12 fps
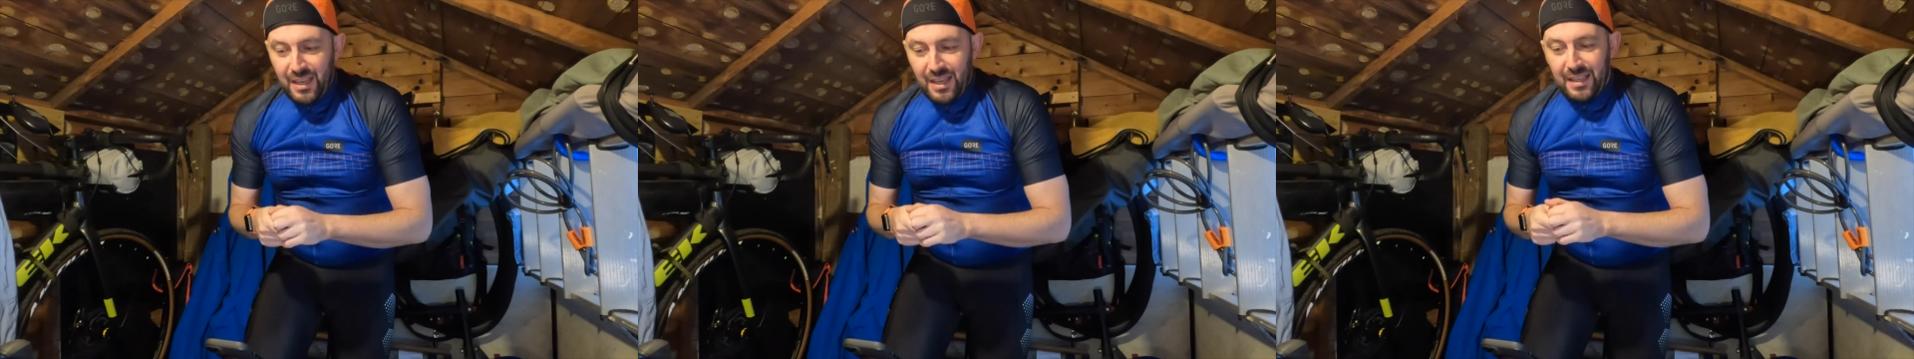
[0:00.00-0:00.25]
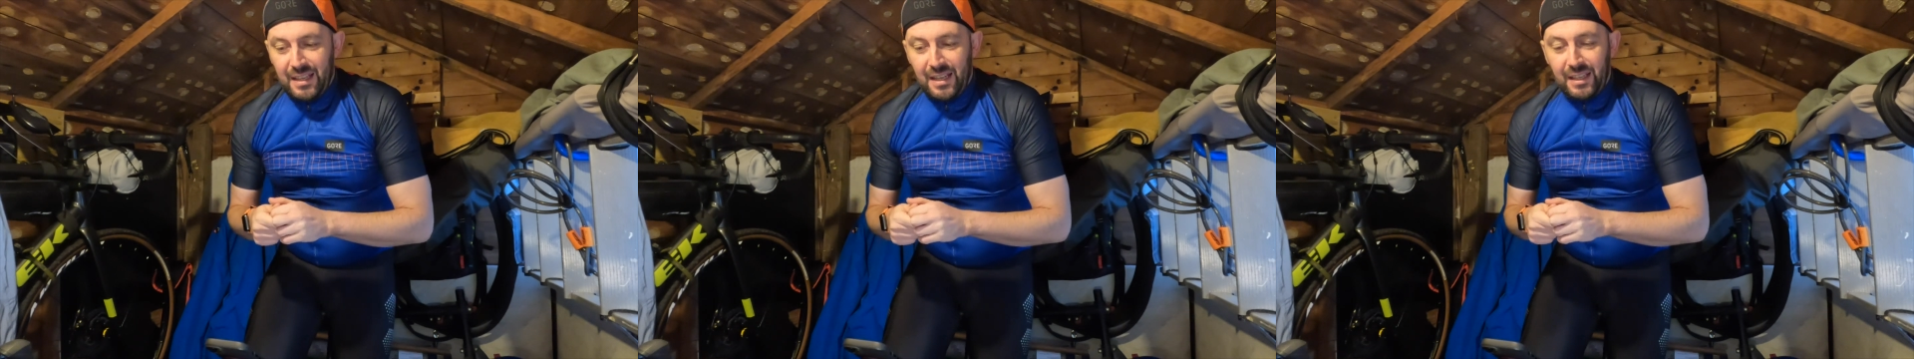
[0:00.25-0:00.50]

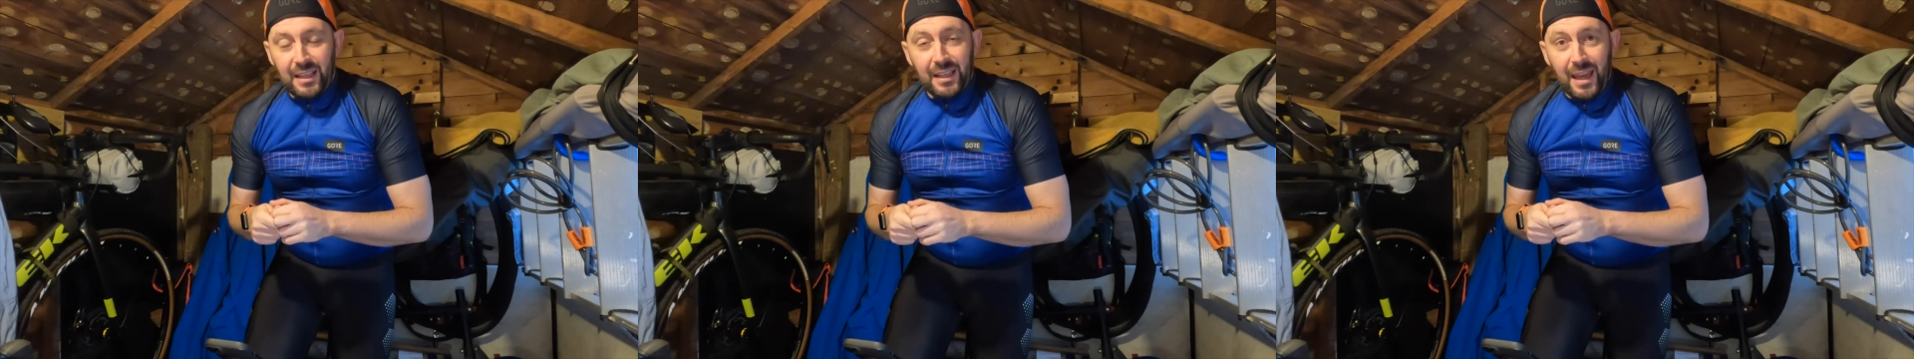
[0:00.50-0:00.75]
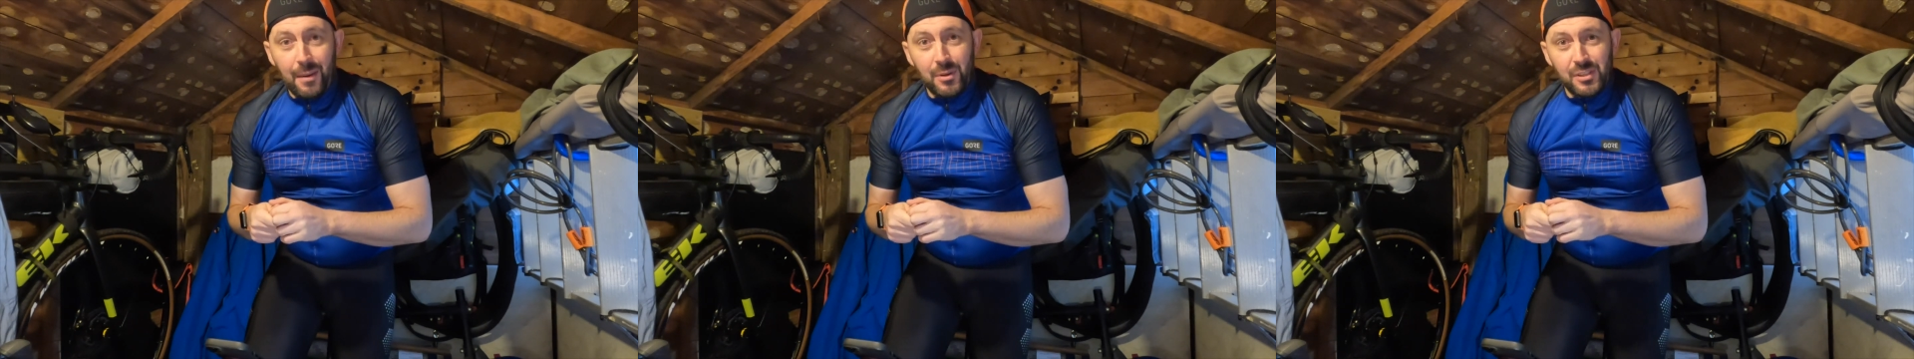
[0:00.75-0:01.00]
and then I can
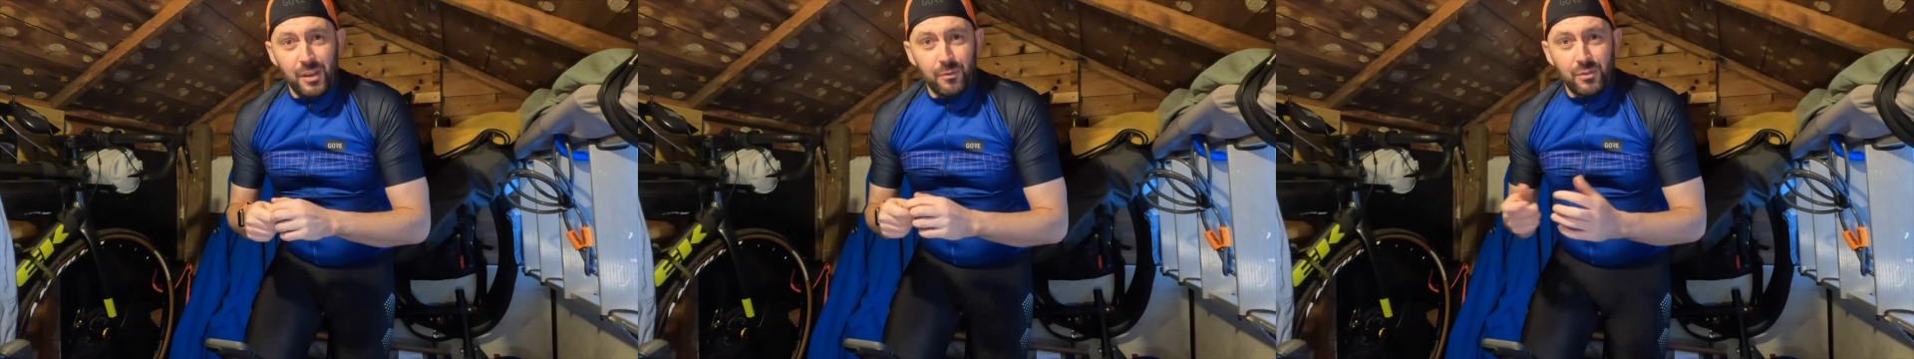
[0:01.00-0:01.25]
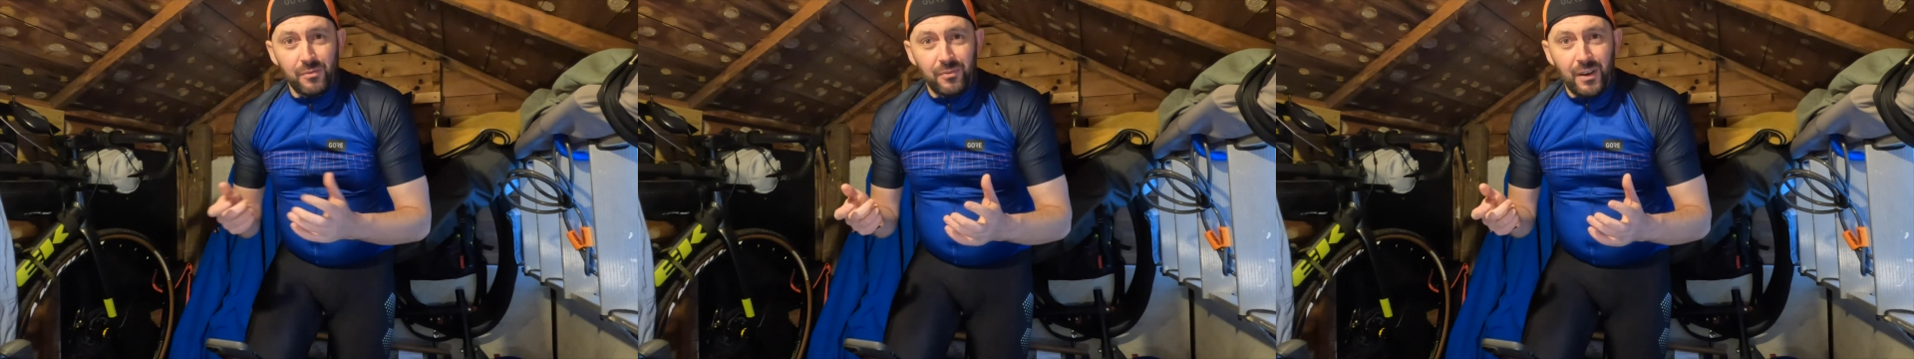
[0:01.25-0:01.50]
get myself
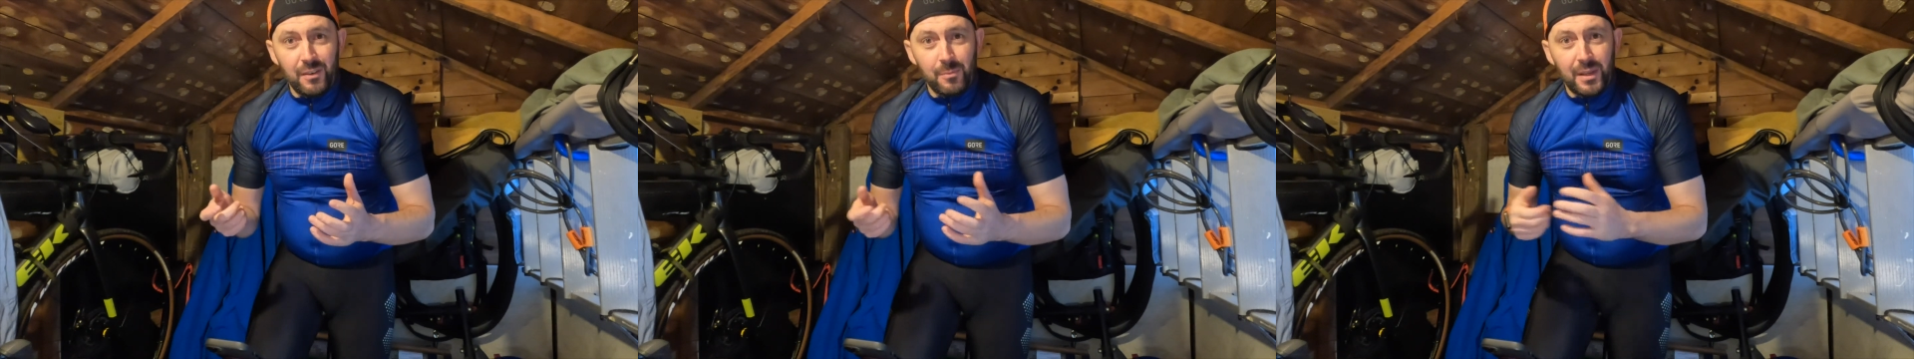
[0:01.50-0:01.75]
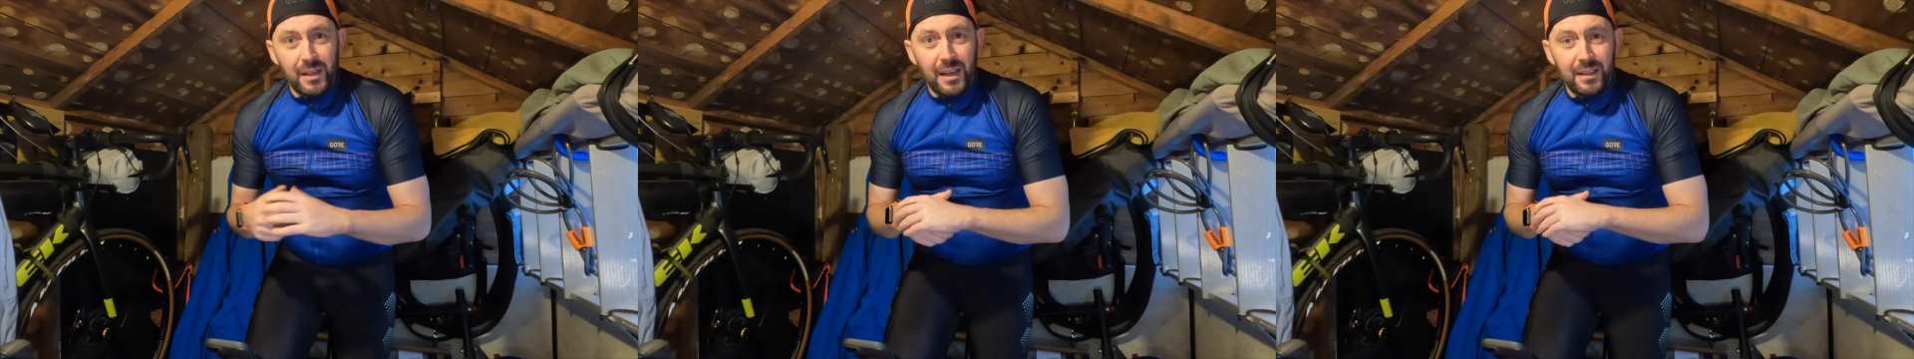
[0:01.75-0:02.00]
some
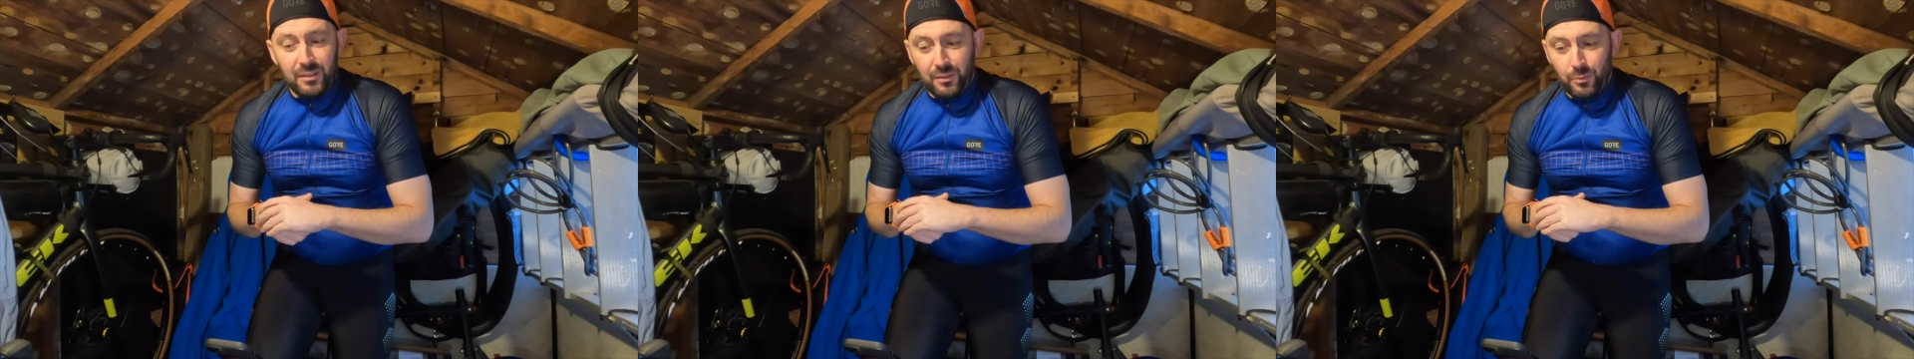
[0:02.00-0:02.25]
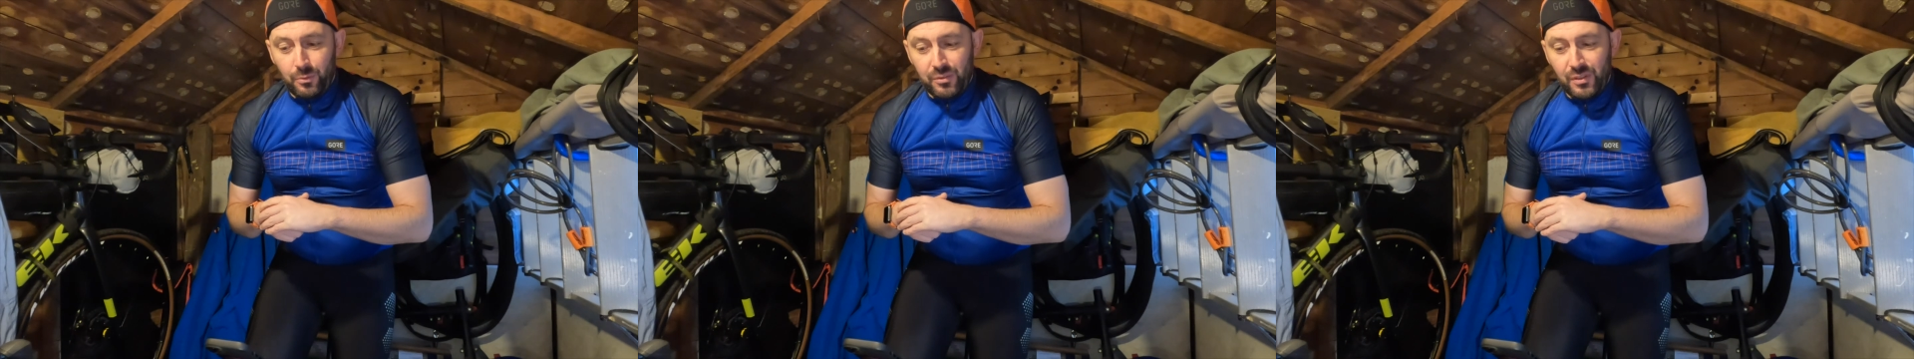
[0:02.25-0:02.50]
5-minute
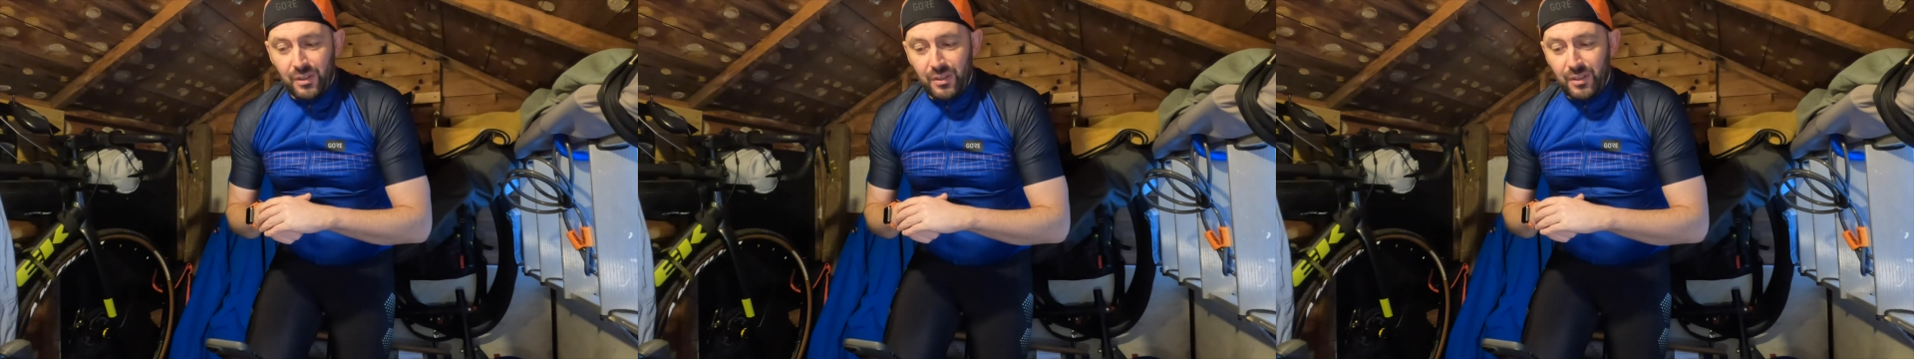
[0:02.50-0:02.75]
intervals.